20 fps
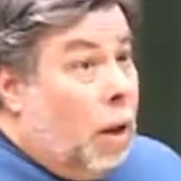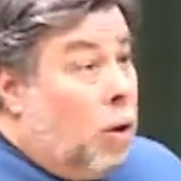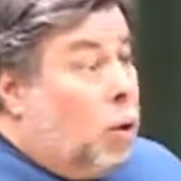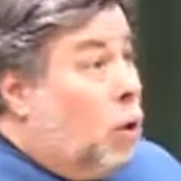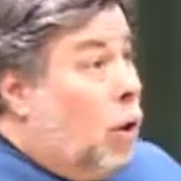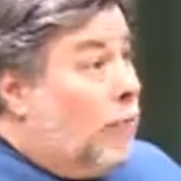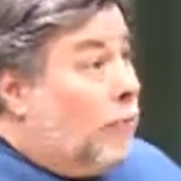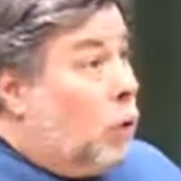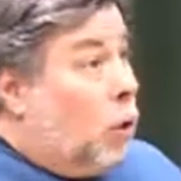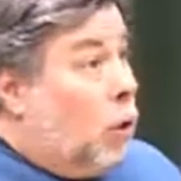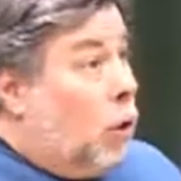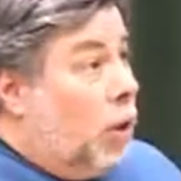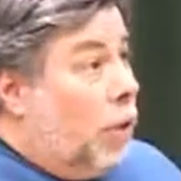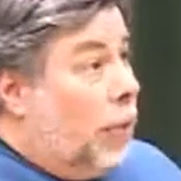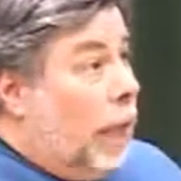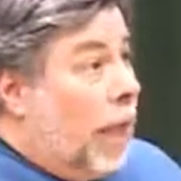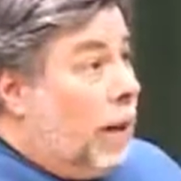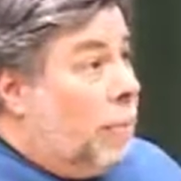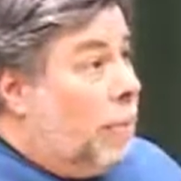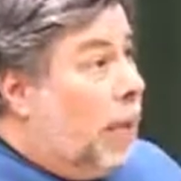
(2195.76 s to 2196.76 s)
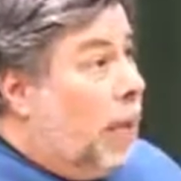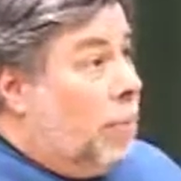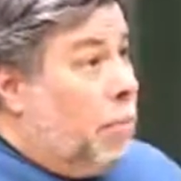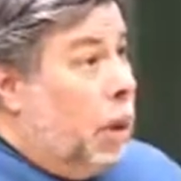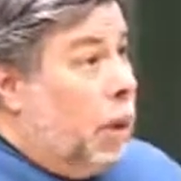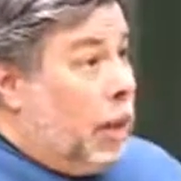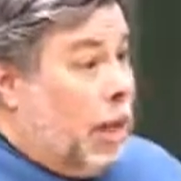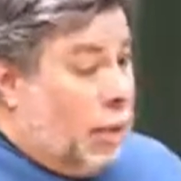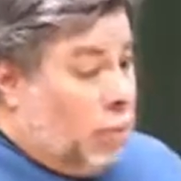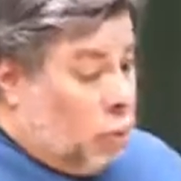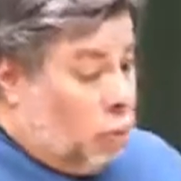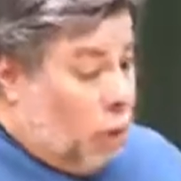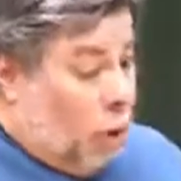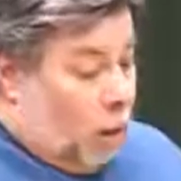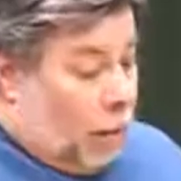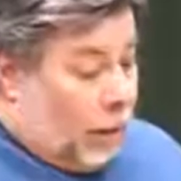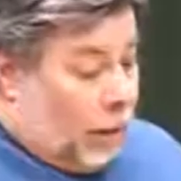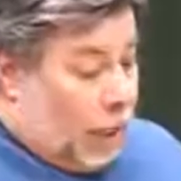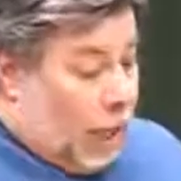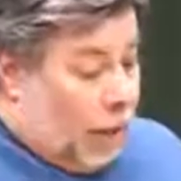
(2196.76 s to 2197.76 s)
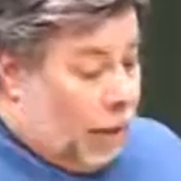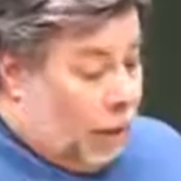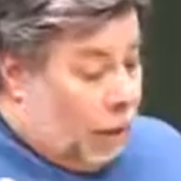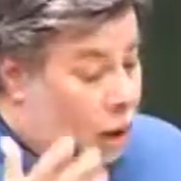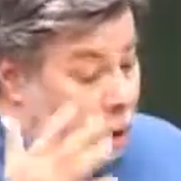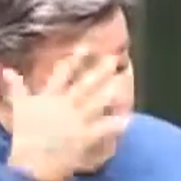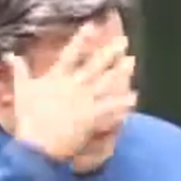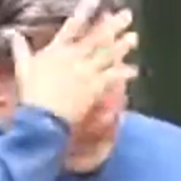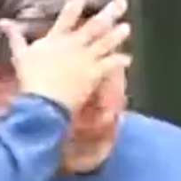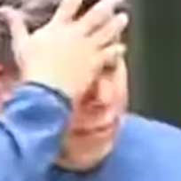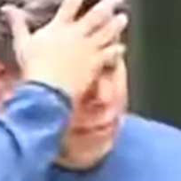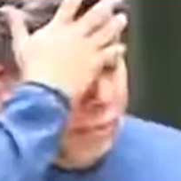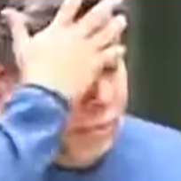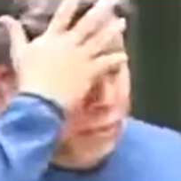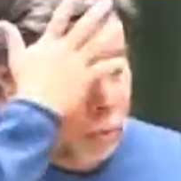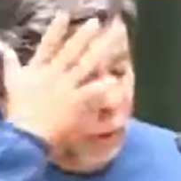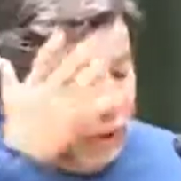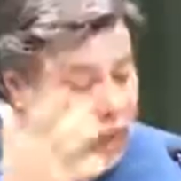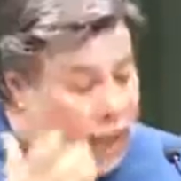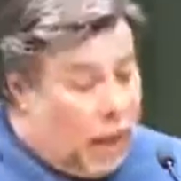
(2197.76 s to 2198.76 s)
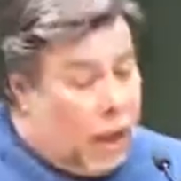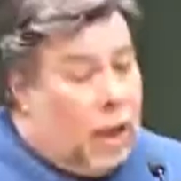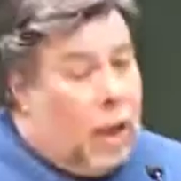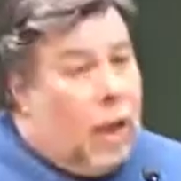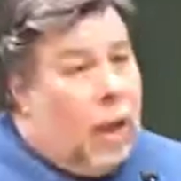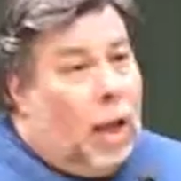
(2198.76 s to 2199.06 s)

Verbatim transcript: Who ever heard of that? Pinball games were always had, all we had before that.